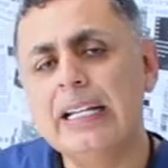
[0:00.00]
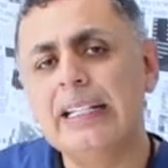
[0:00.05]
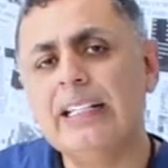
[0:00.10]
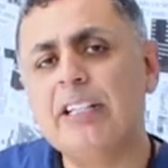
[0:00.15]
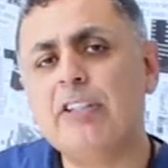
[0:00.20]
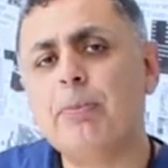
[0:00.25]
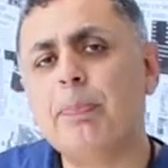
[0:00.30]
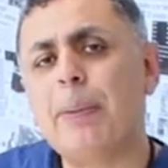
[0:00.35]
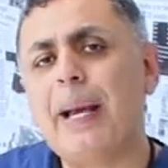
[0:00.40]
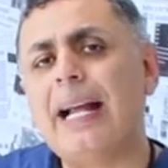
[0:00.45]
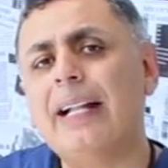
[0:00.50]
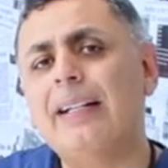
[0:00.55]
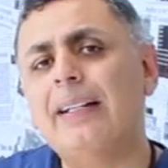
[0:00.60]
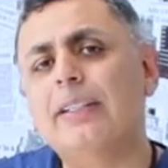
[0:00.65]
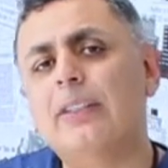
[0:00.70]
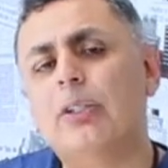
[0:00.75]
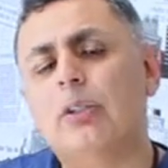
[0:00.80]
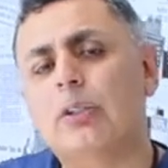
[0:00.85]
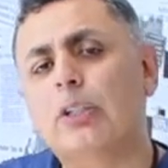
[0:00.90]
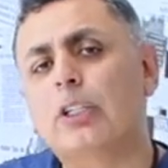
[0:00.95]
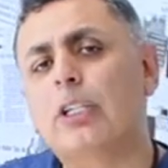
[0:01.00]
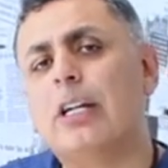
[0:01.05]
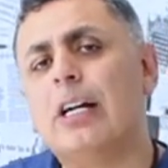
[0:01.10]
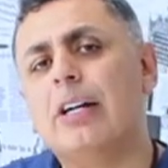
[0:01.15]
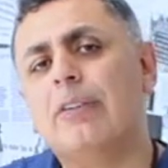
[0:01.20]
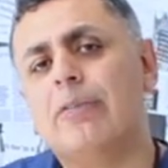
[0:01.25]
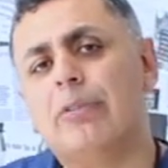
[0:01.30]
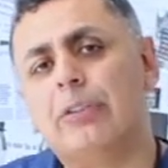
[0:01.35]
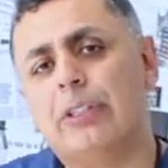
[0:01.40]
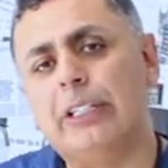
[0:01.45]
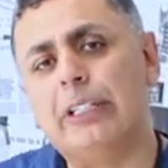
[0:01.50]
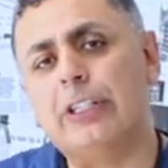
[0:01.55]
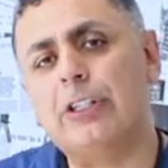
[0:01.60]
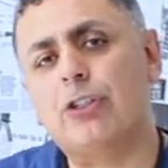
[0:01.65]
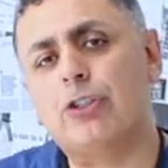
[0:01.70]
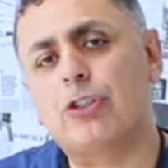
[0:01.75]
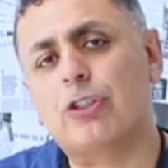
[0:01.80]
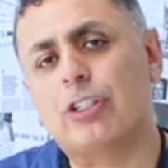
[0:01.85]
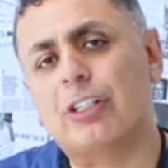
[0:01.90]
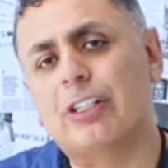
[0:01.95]
This palatal
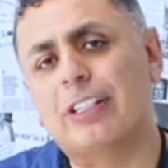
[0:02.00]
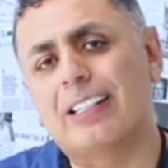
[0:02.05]
coverage,